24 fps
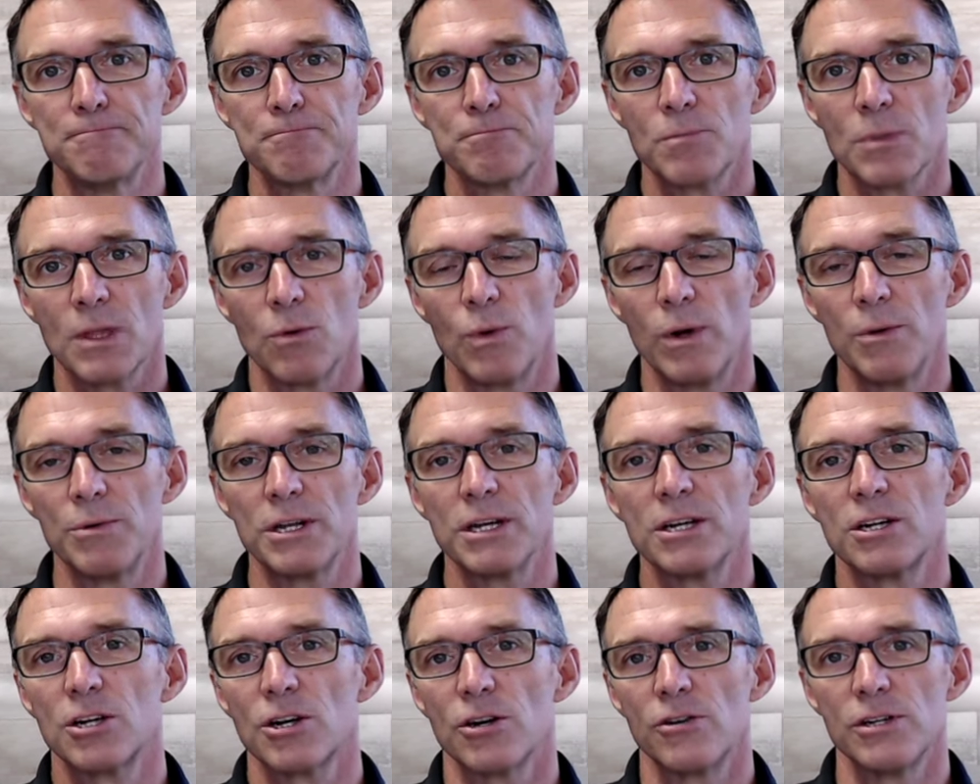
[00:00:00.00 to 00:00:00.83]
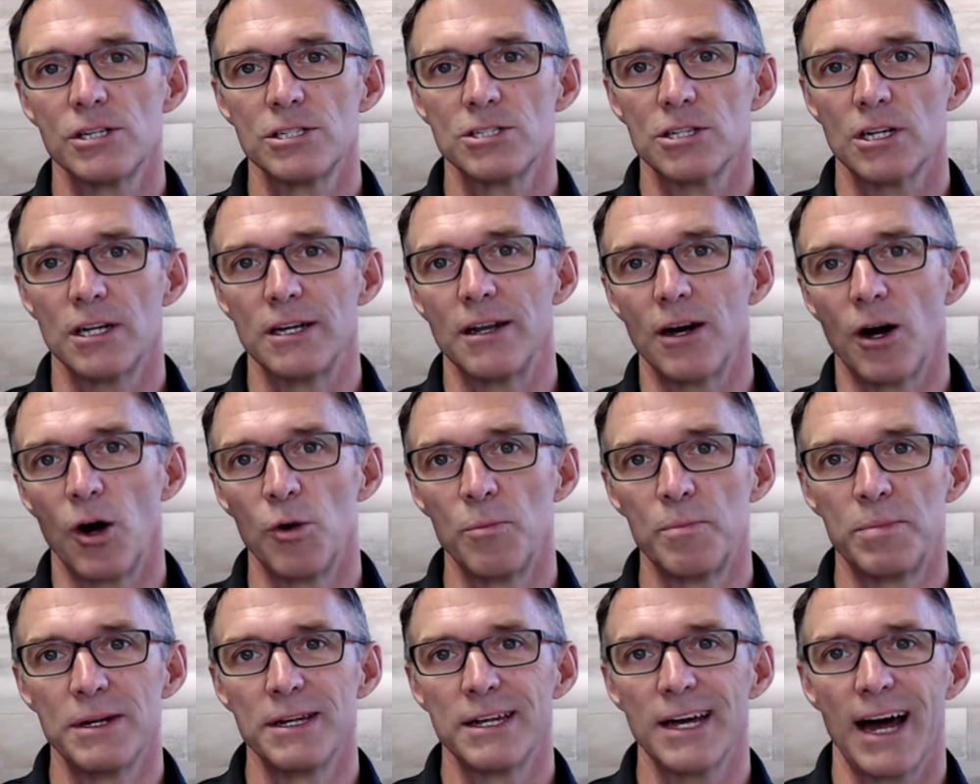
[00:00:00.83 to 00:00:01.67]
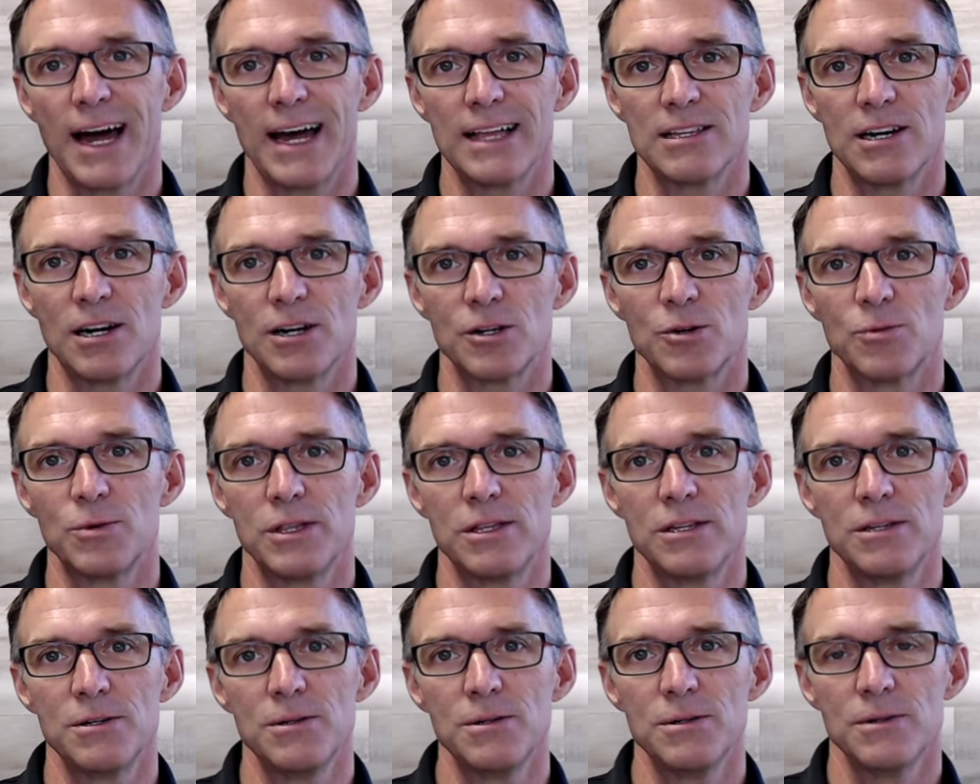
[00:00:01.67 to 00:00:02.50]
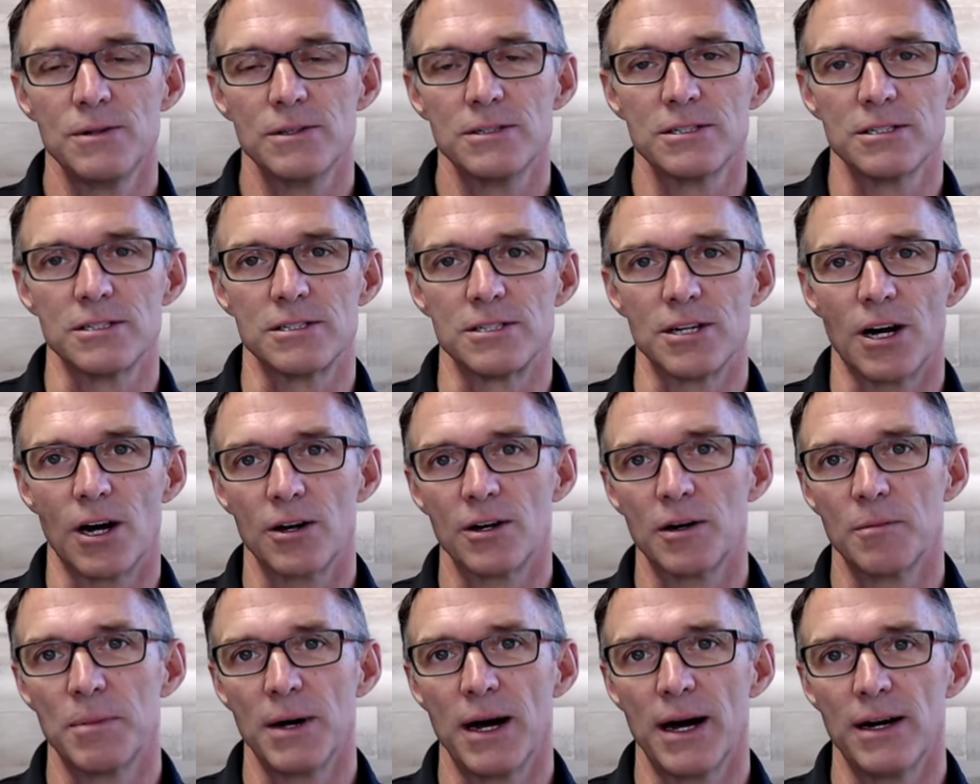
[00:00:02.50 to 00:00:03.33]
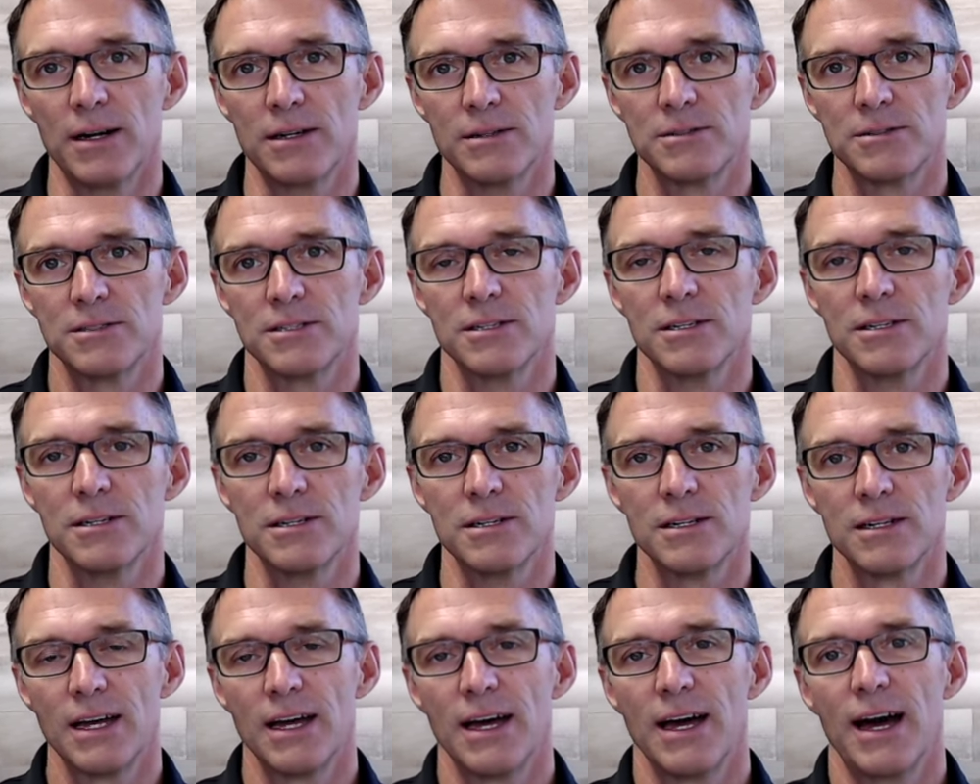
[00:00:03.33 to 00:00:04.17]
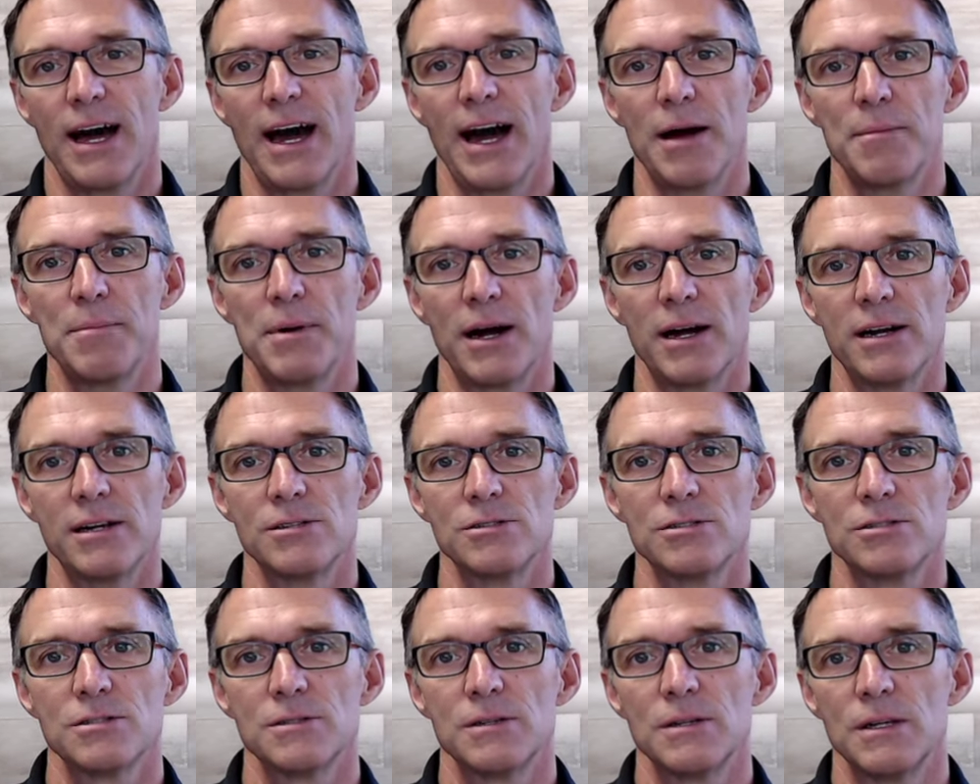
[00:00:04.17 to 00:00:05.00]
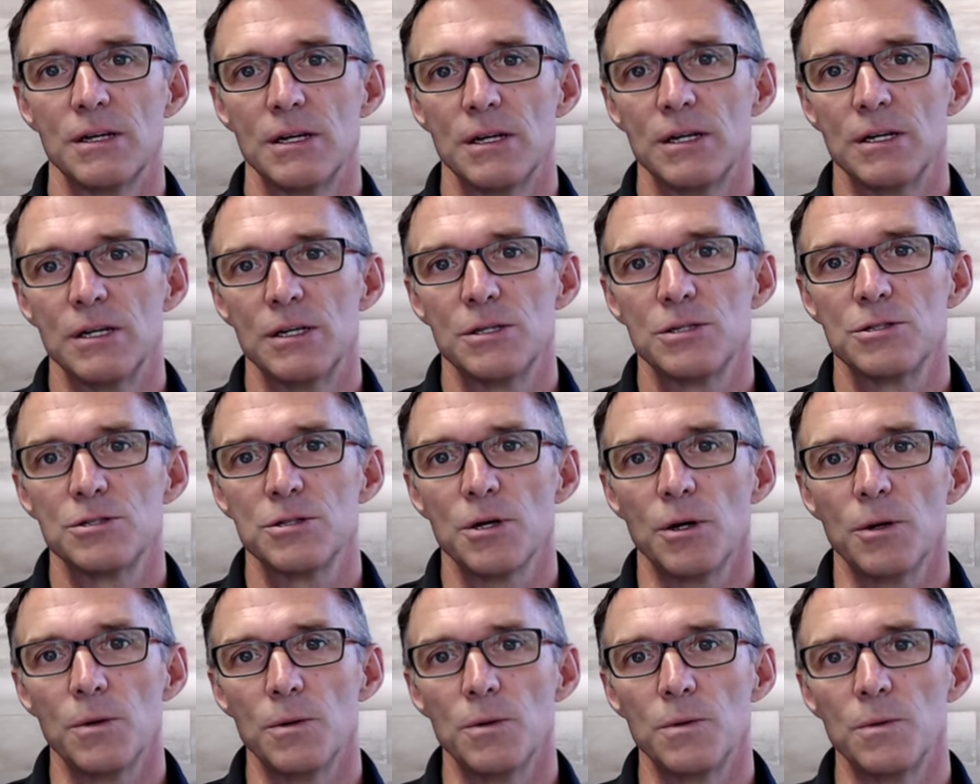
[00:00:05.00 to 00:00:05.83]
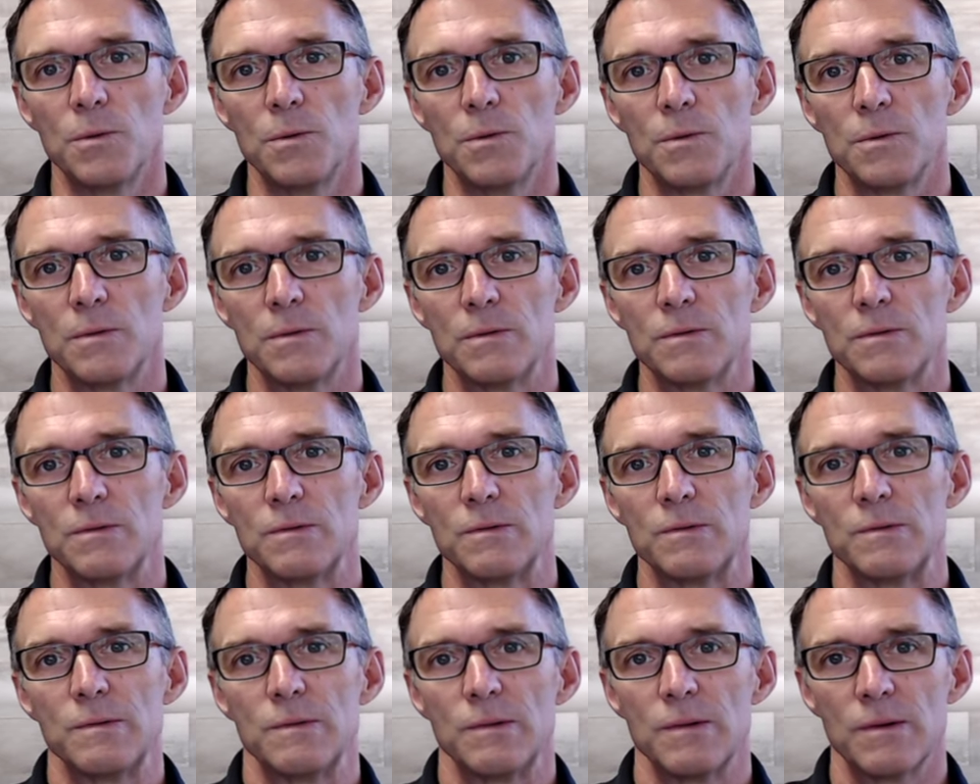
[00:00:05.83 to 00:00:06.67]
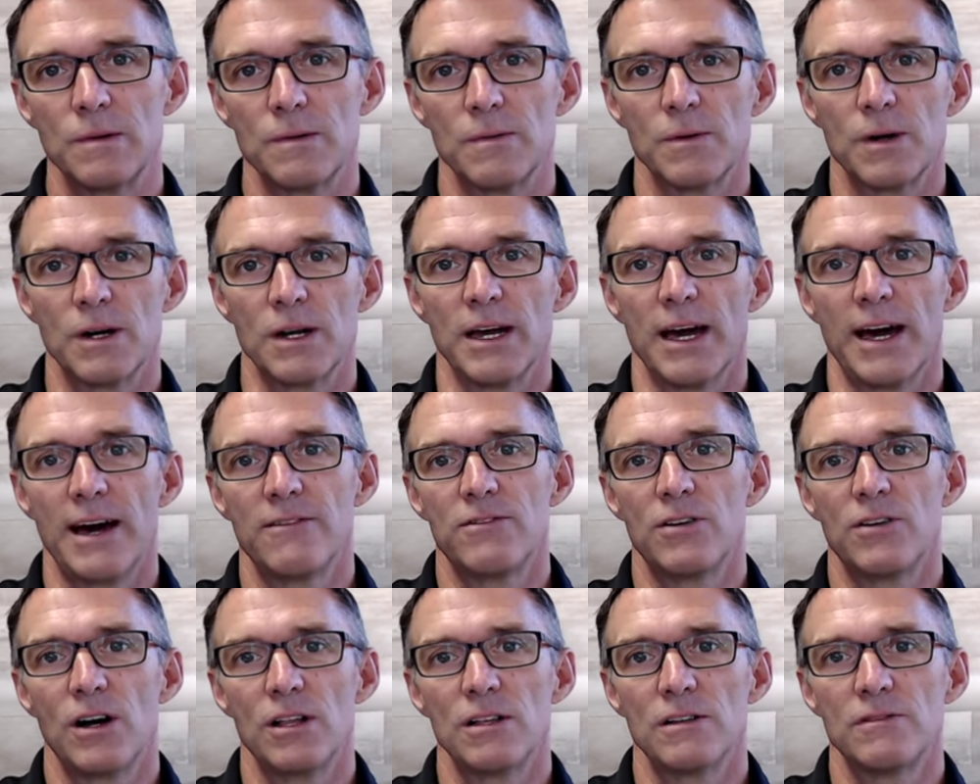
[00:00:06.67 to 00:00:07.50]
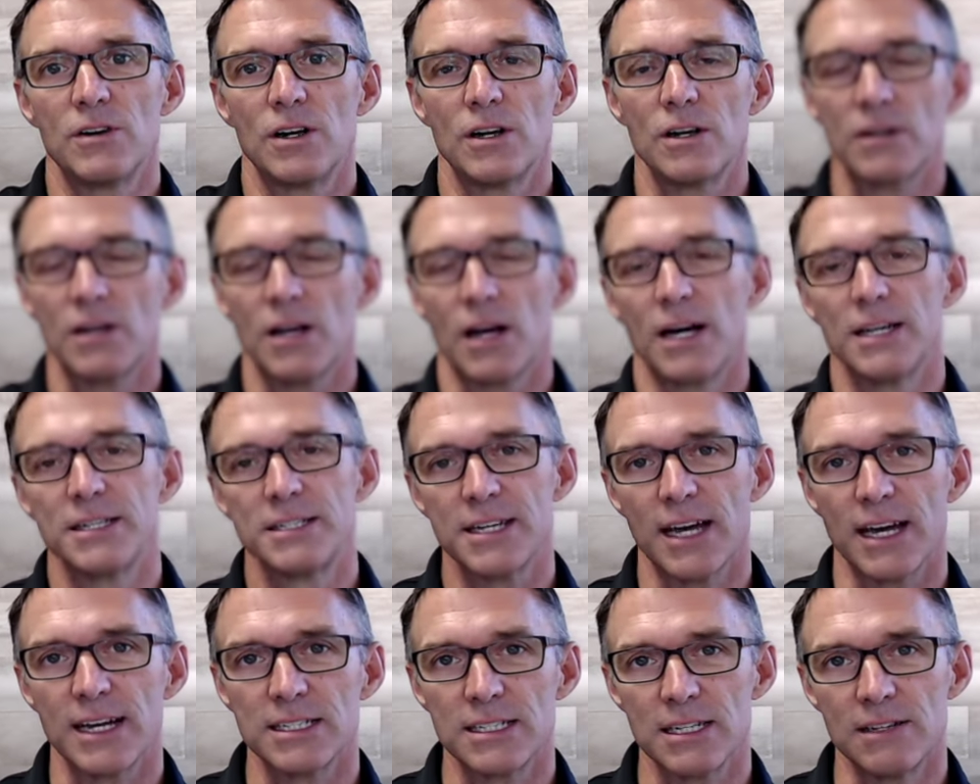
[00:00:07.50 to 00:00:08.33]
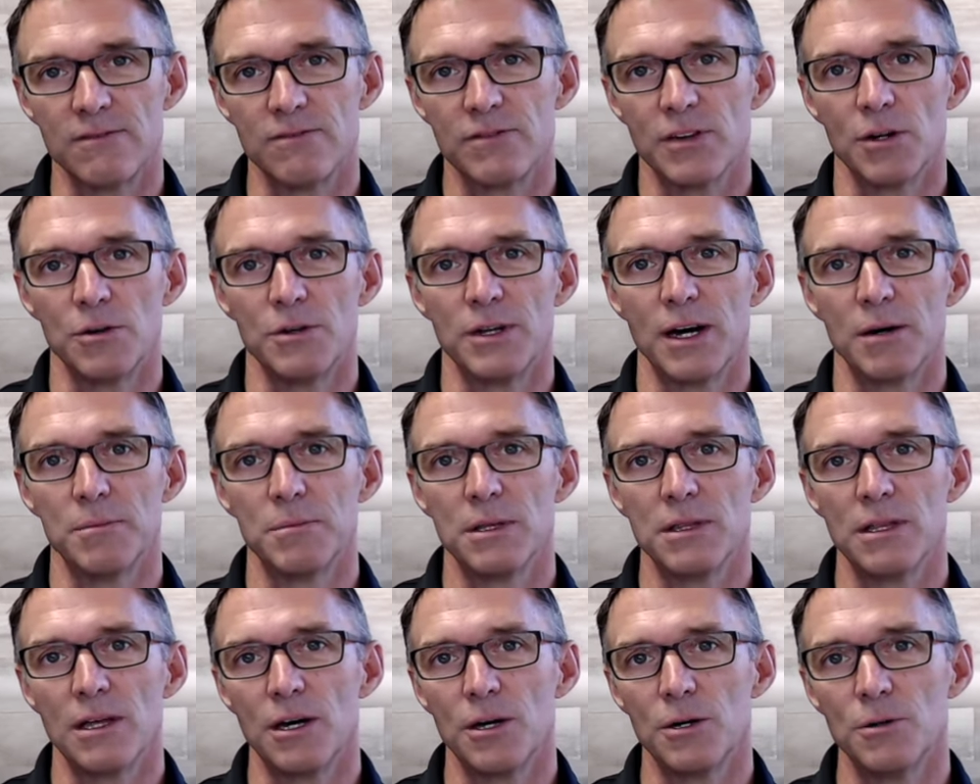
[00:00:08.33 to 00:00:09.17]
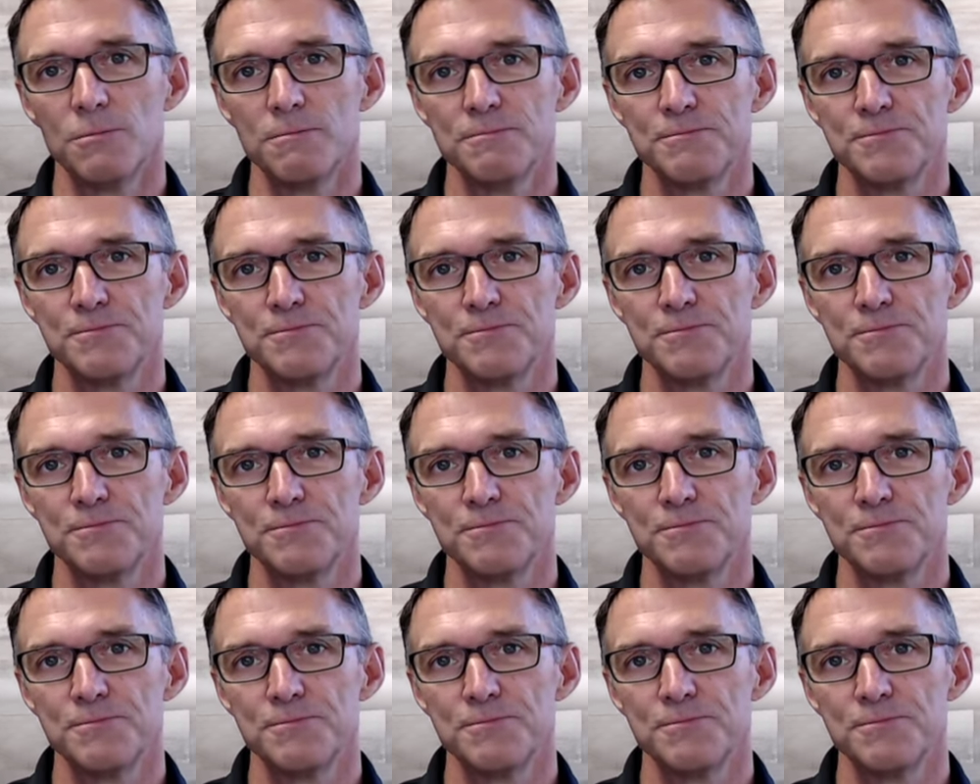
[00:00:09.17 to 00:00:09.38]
we would encourage an open dialogue with you to talk about iBuyers. So I'm going to have all of our contact info down below.